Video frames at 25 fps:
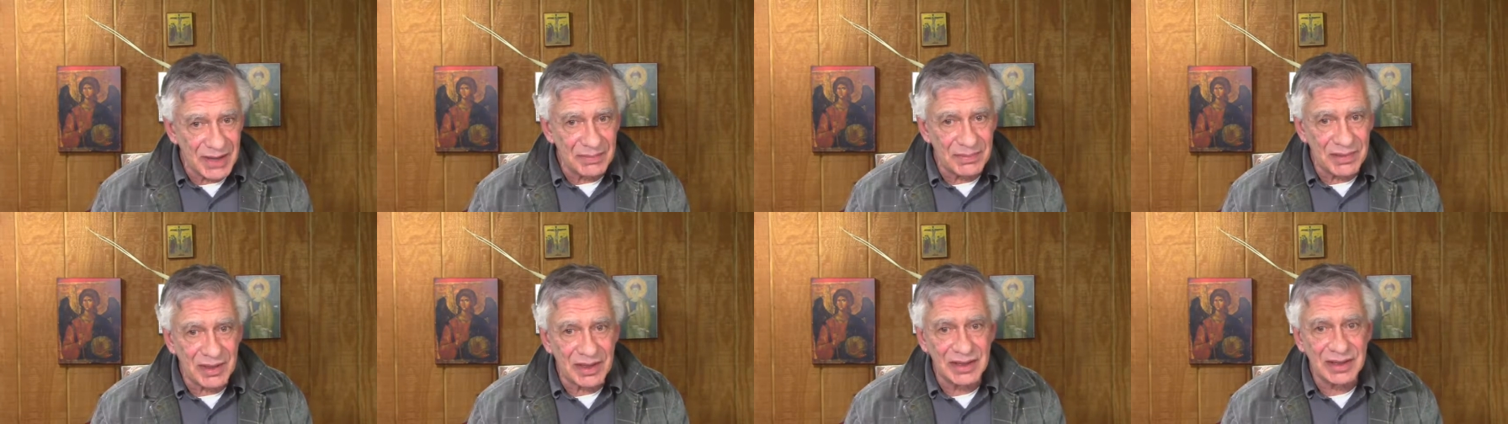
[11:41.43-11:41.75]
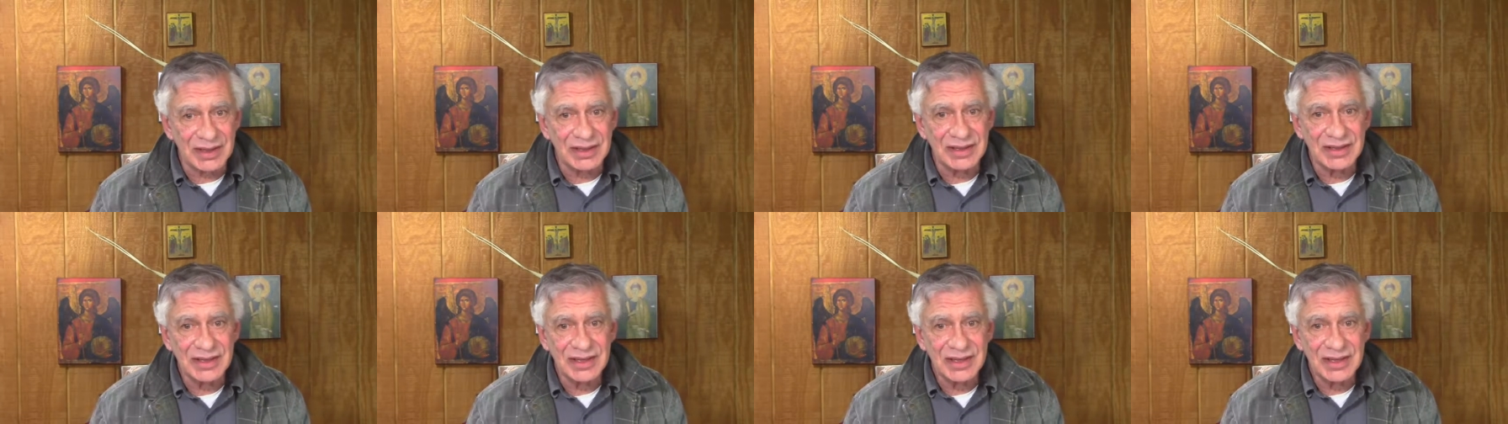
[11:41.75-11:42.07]

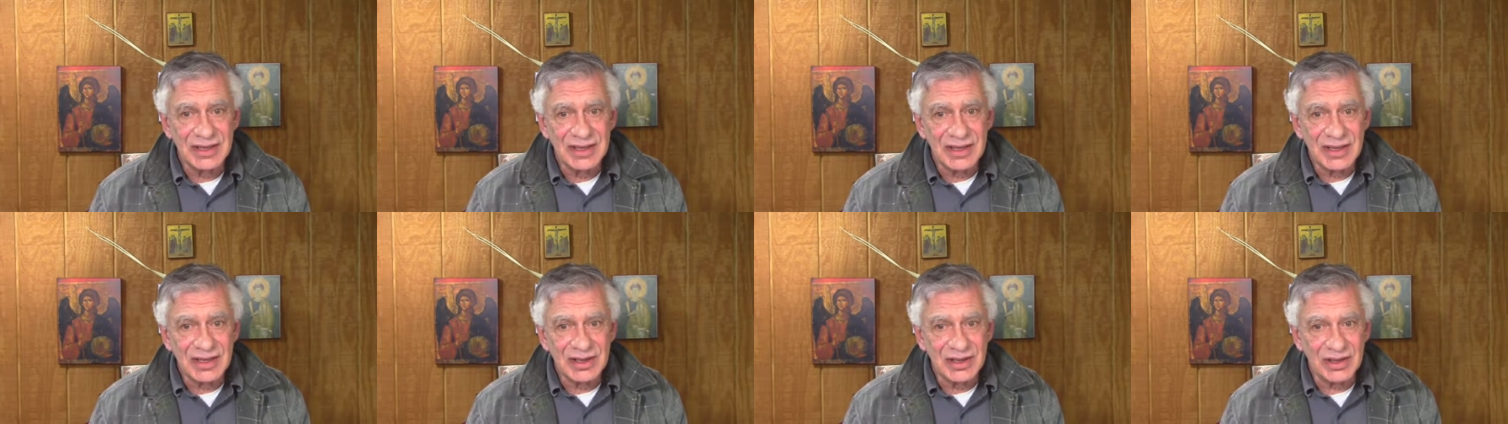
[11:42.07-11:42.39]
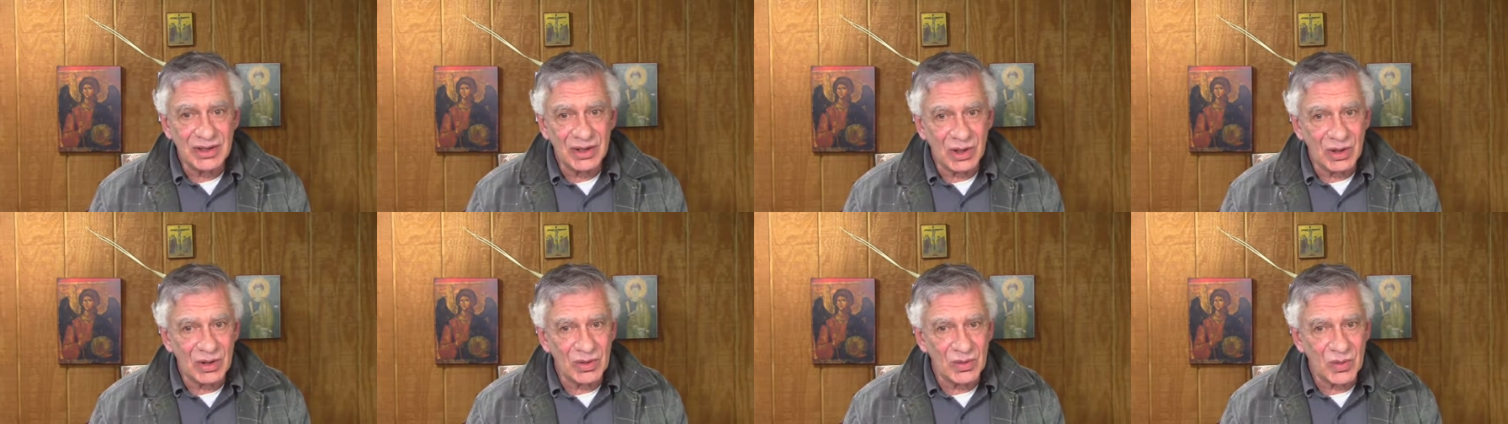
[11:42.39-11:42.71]
Remember,
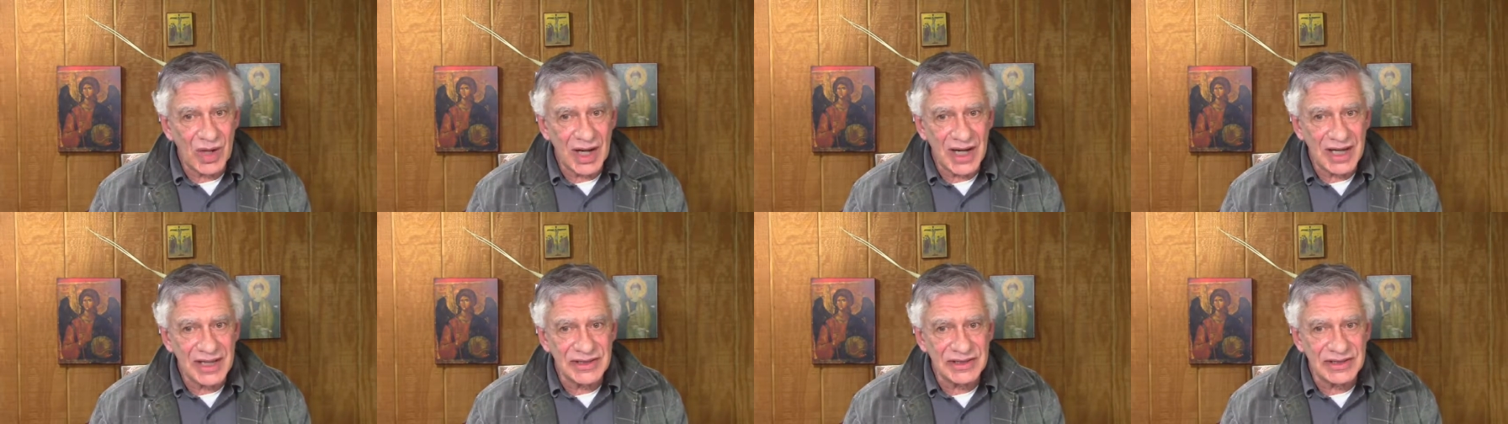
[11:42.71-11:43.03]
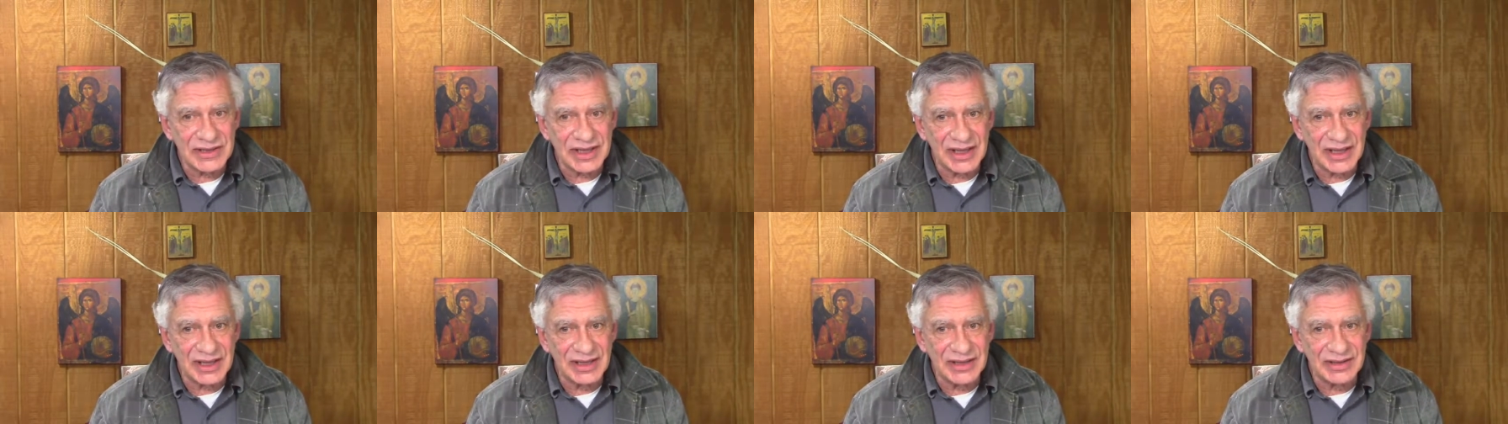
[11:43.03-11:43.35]
the old
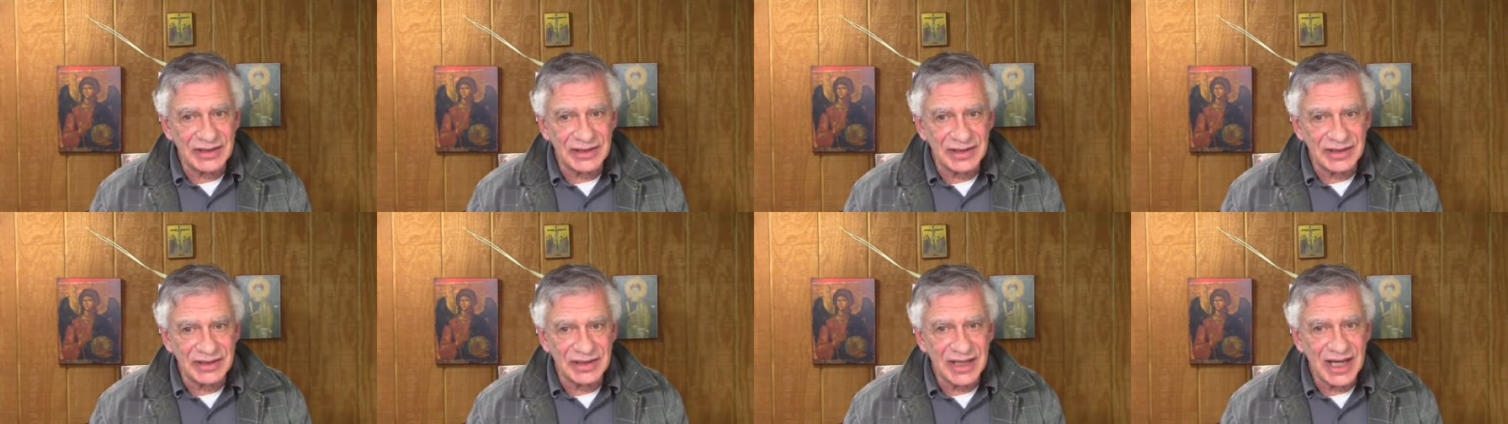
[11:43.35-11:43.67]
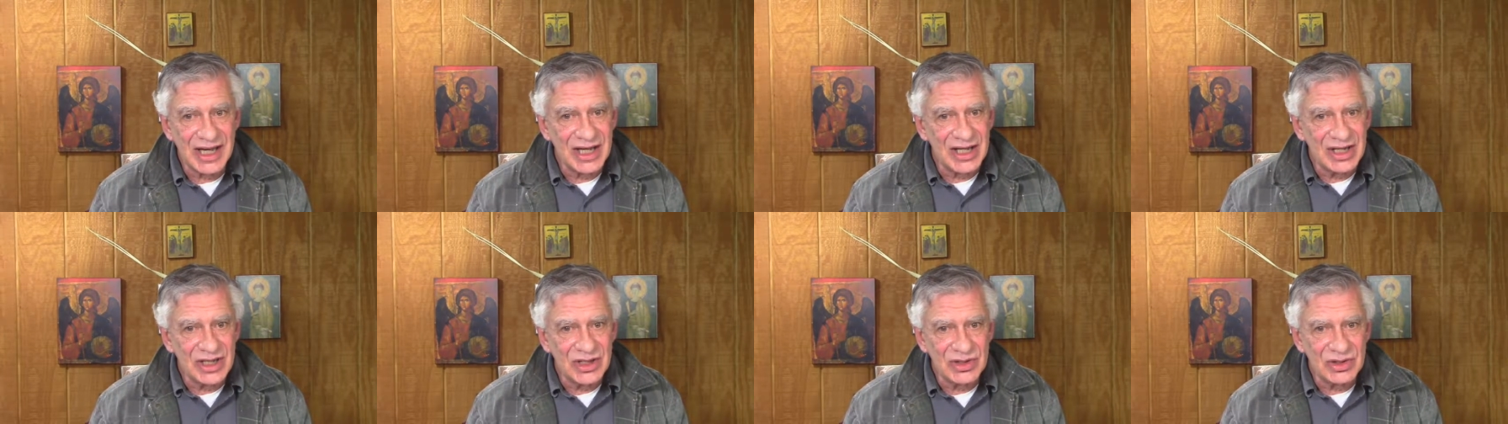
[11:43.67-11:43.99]
wineskins